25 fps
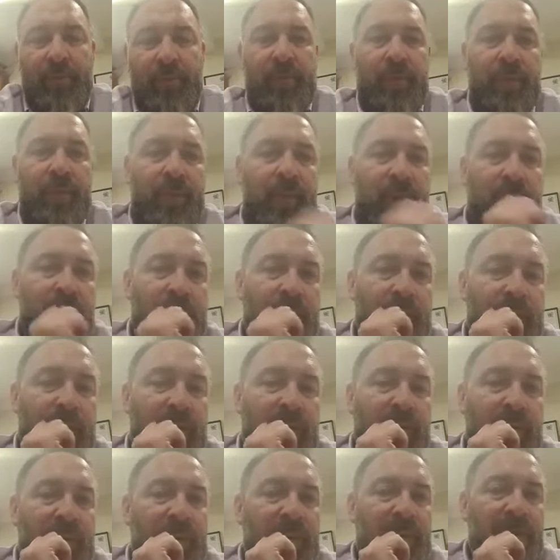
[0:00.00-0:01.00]
Yeah, it's a lot of
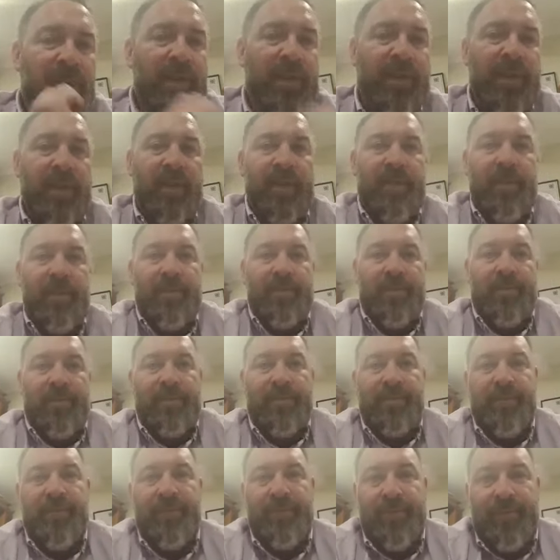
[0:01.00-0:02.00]

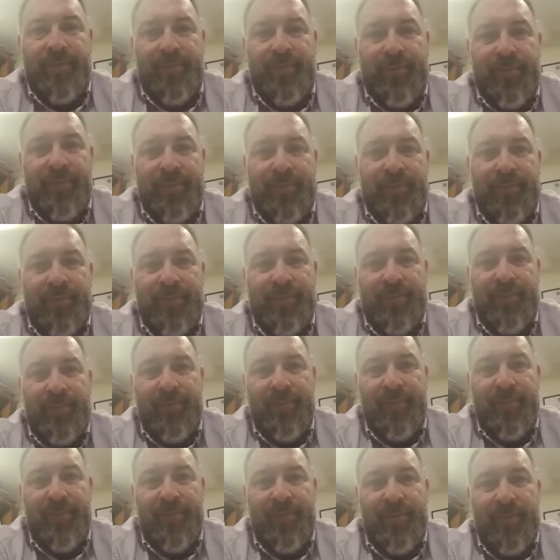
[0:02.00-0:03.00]
how do
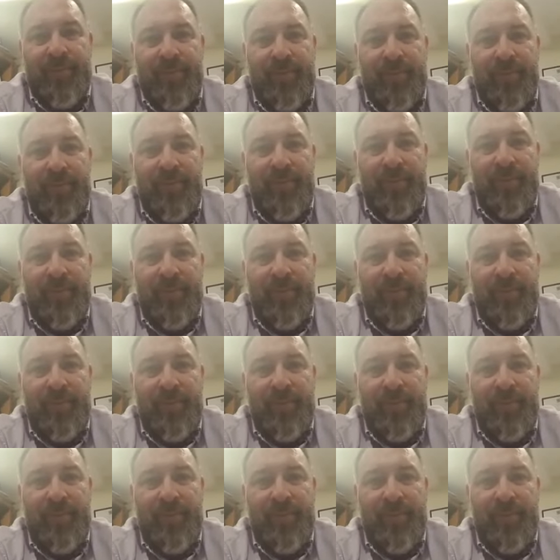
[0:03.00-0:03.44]
you have